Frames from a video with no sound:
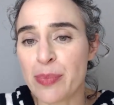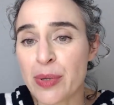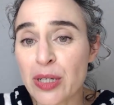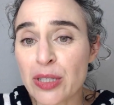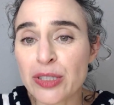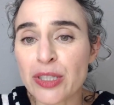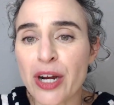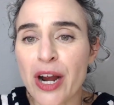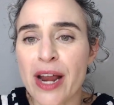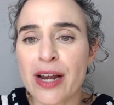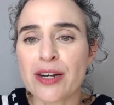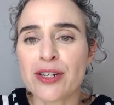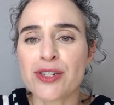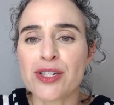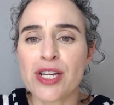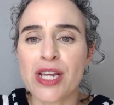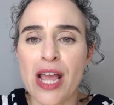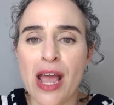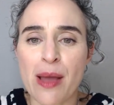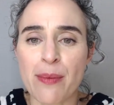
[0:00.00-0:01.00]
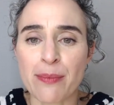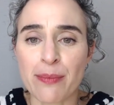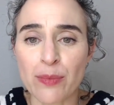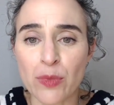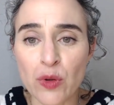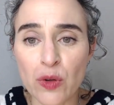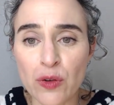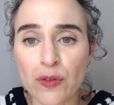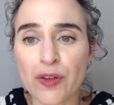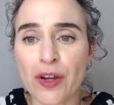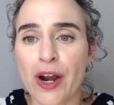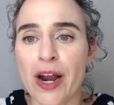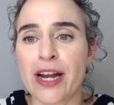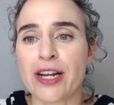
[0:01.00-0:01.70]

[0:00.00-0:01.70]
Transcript: build your energy and move your